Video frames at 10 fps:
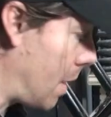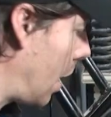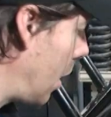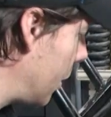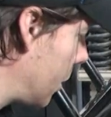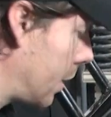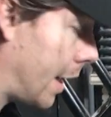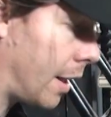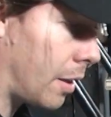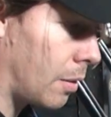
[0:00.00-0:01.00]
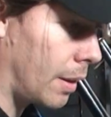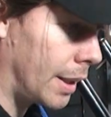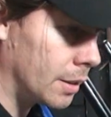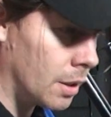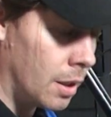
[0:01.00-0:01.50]
180
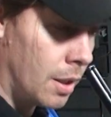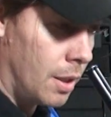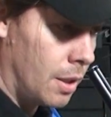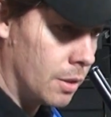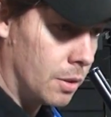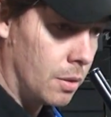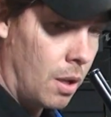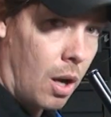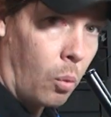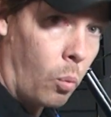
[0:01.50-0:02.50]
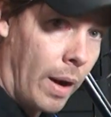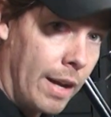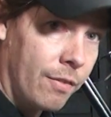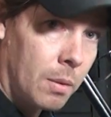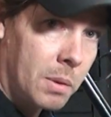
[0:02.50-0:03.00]
degrees
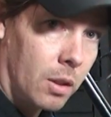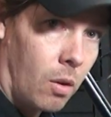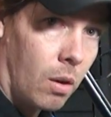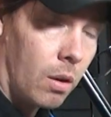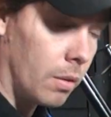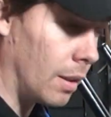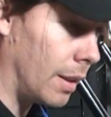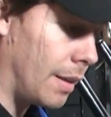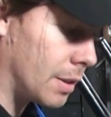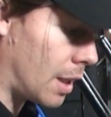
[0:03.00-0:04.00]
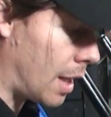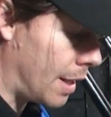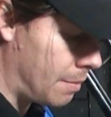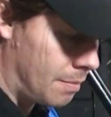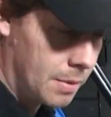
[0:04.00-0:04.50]
away from the car. On the left
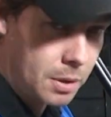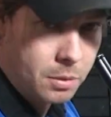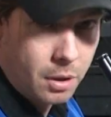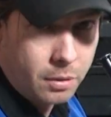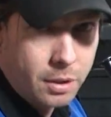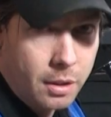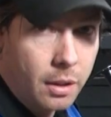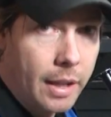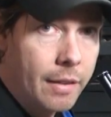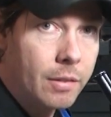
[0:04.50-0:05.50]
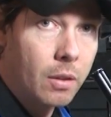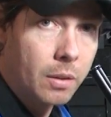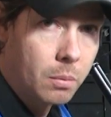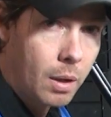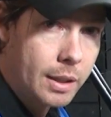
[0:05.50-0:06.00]
side, you turn to the left.
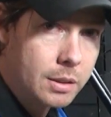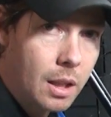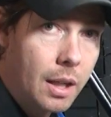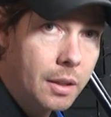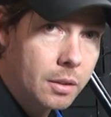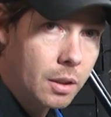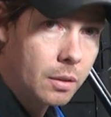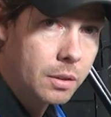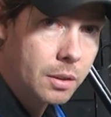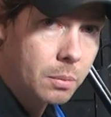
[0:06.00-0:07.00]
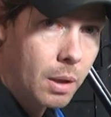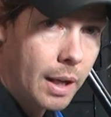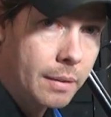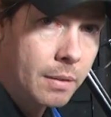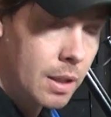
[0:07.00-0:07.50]
On the right side, you turn to the
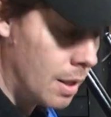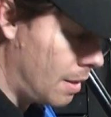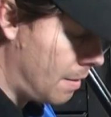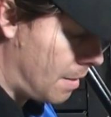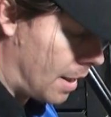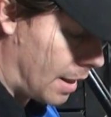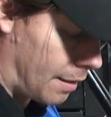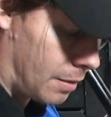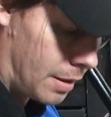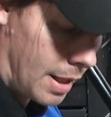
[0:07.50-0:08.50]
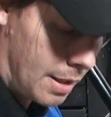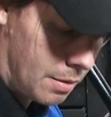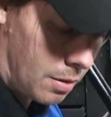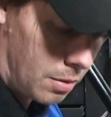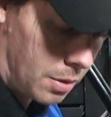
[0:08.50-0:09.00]
right. And after
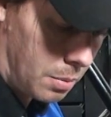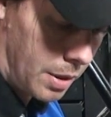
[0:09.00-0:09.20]
that, you're on your